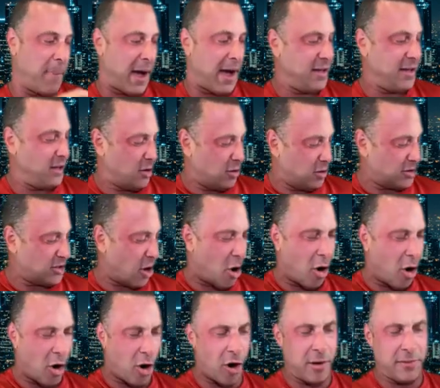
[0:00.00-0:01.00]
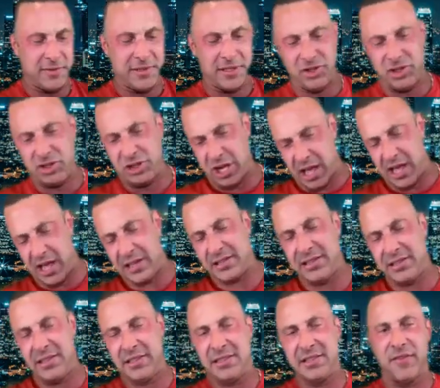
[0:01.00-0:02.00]
bite, you know, it's arms and
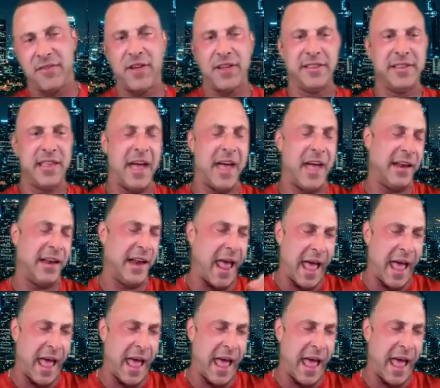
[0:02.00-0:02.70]
chest and stuff like that,